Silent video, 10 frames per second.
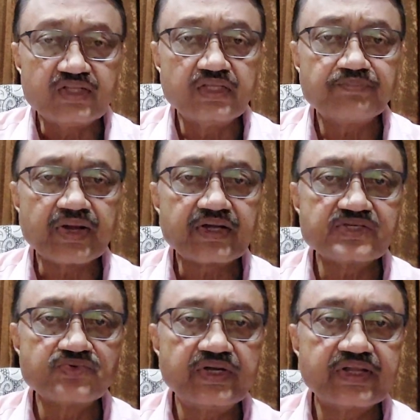the
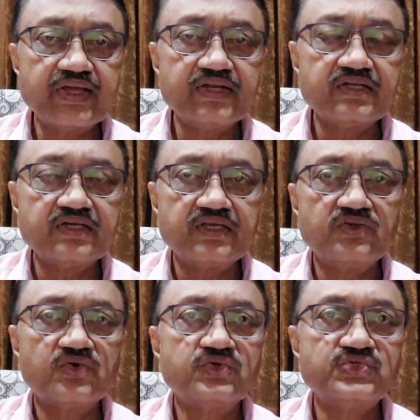practice unit can
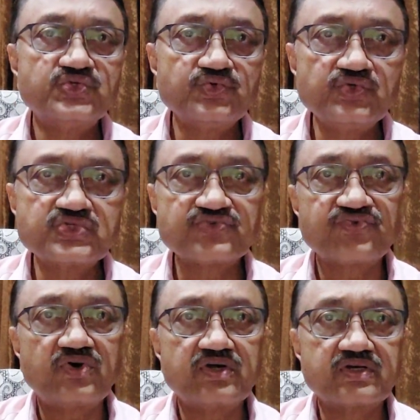choose
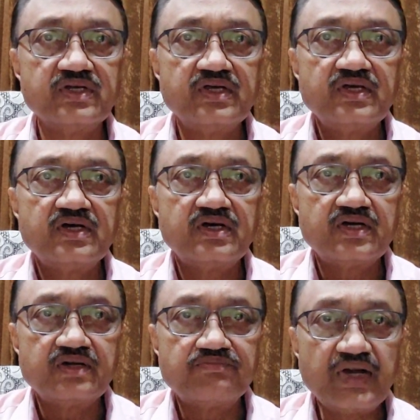for
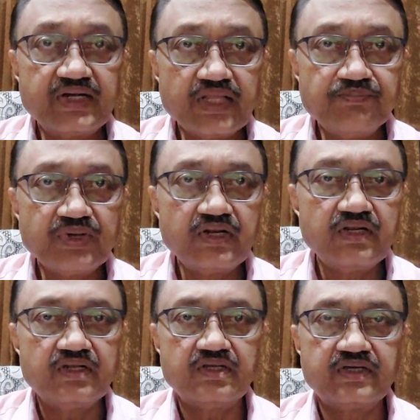
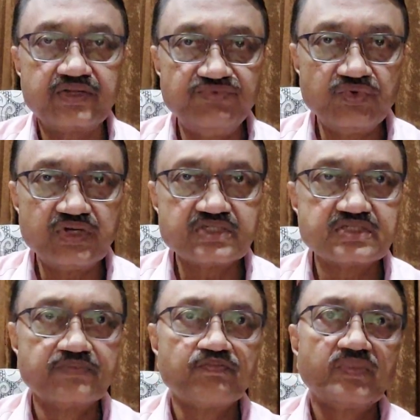multiple
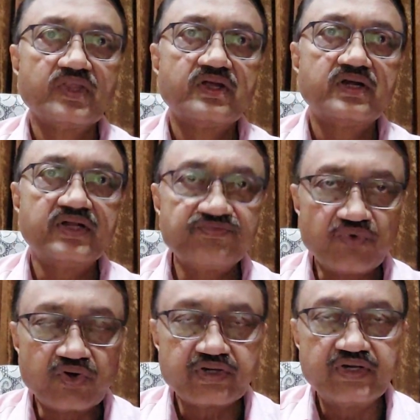reviewers
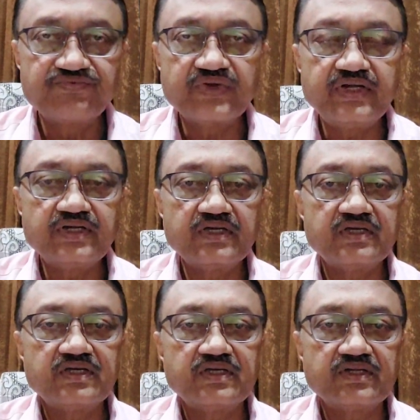or different
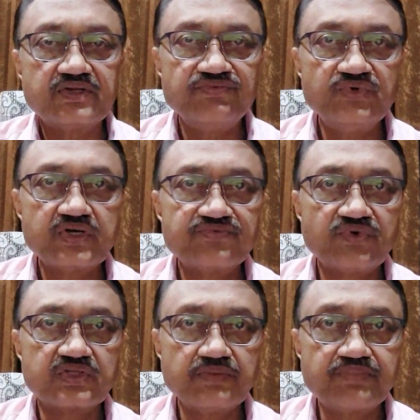reviewer
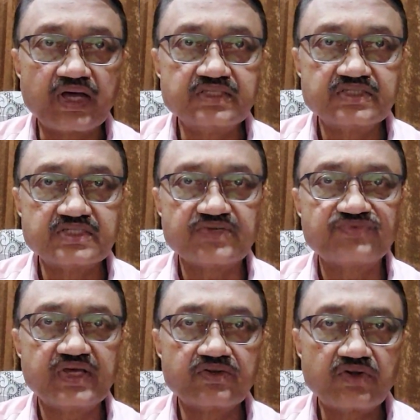for the branches
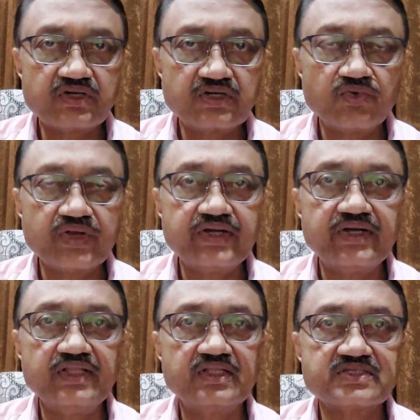if they are not
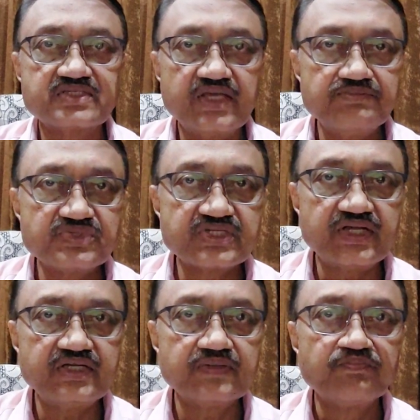located in the same
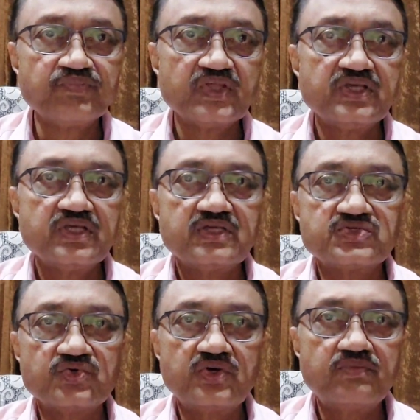state.
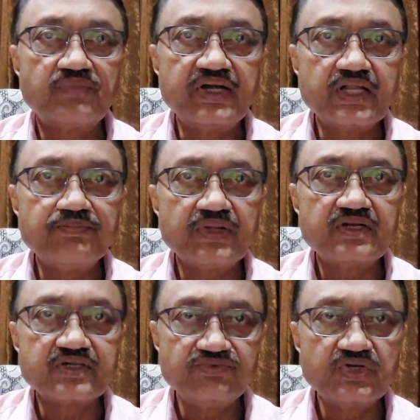So
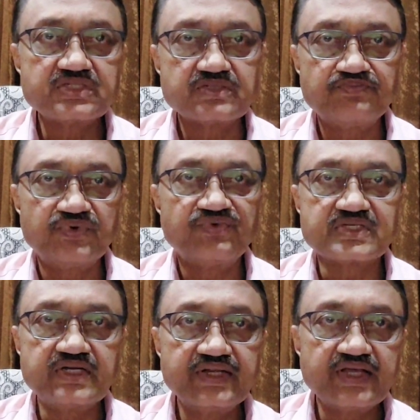multiple reviewers
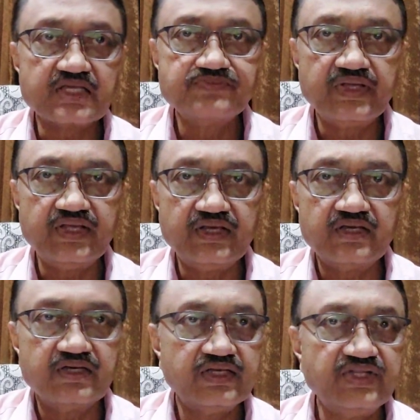facility has been
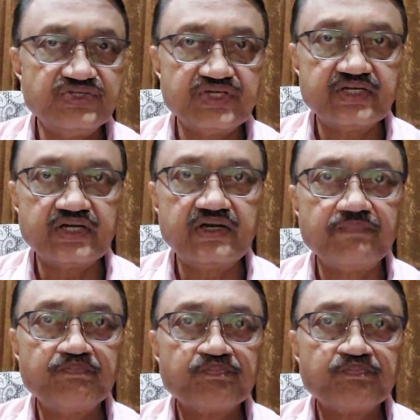initiated.